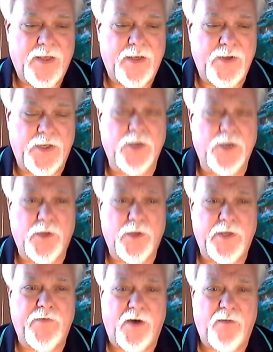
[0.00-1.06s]
you can go to the
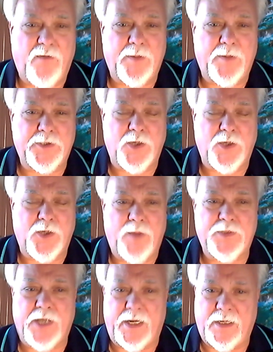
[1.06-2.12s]
Evolved Publishing
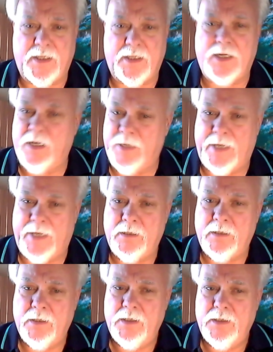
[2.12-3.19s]
website and click on that
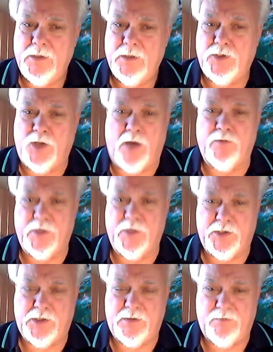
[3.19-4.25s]

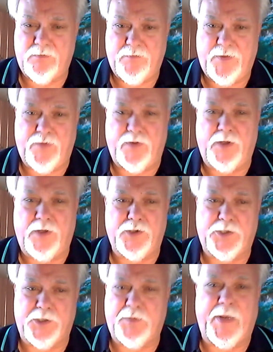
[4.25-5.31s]
genres, thriller,
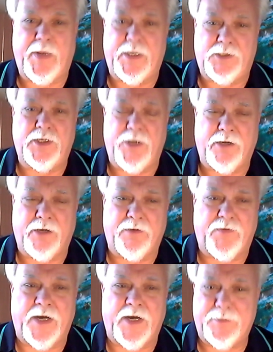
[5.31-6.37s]
suspense, and you're going to
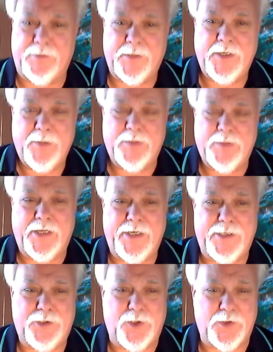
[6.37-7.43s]
find plenty
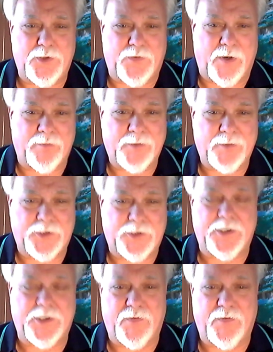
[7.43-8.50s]
to choose from. Good
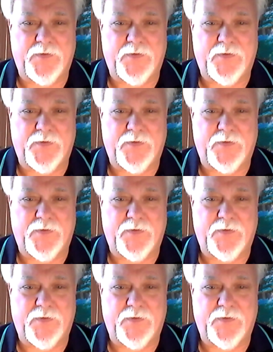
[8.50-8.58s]
stuff.